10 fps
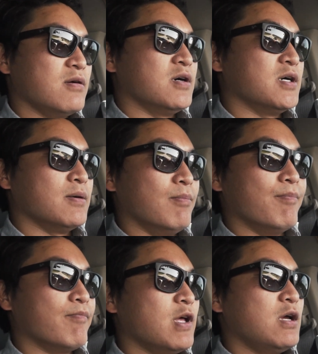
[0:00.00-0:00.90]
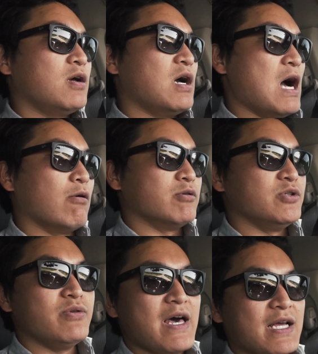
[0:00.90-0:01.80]
I will
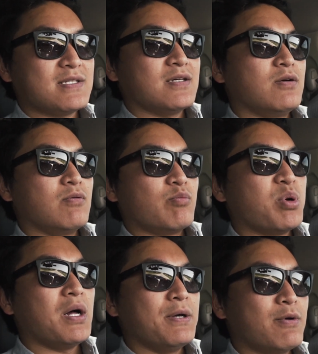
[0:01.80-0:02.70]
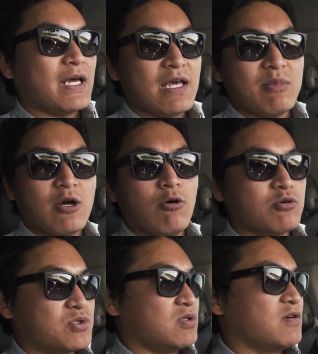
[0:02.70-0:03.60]
do that probably when I get my
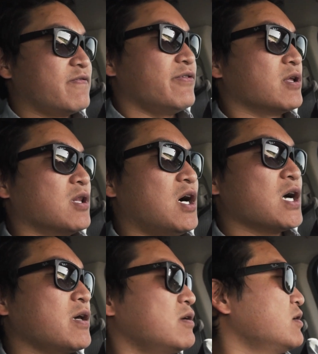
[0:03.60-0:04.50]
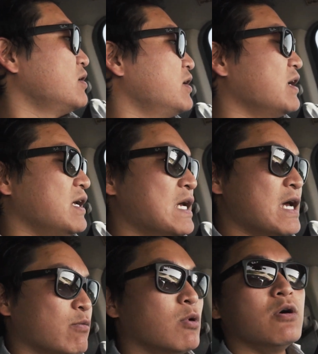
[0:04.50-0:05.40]
holster for the Glock,
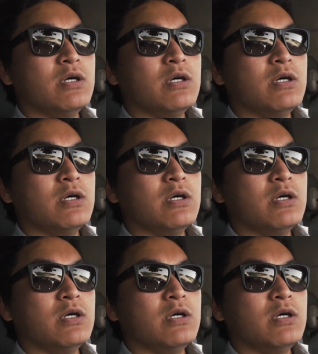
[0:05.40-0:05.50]
and we'll